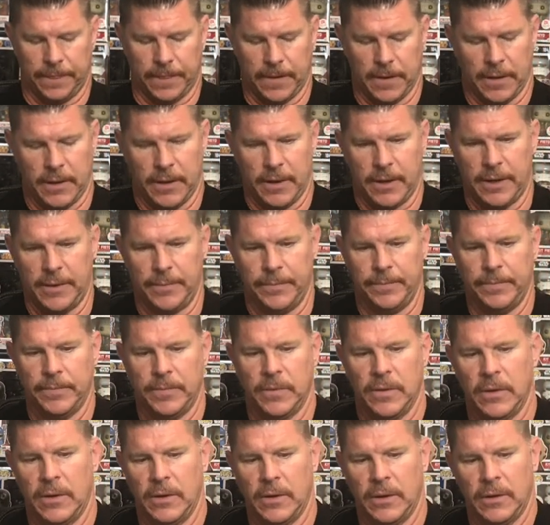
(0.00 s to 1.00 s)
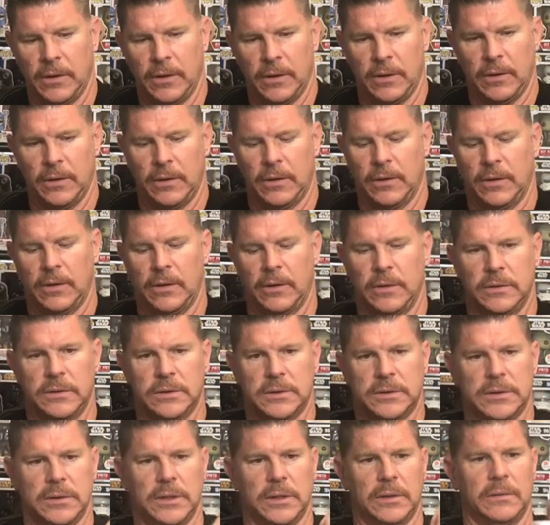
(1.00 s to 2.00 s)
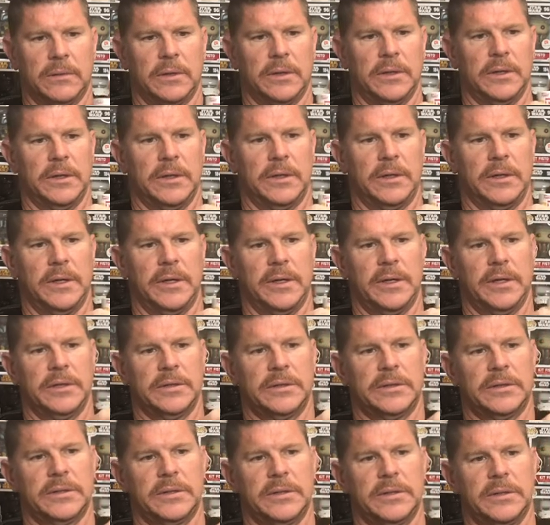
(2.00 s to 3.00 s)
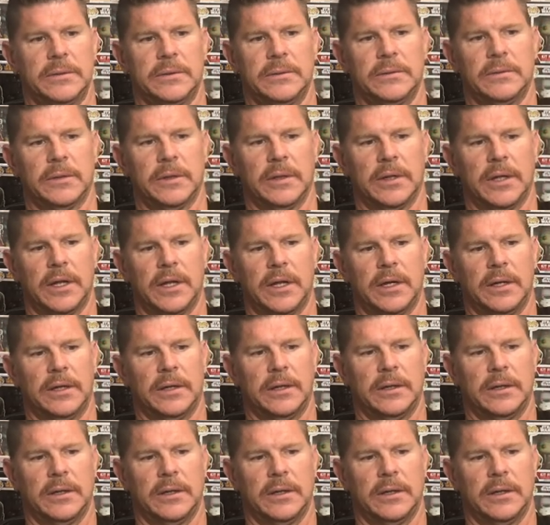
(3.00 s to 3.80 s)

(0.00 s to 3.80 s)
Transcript: Okay, so here it is. We'll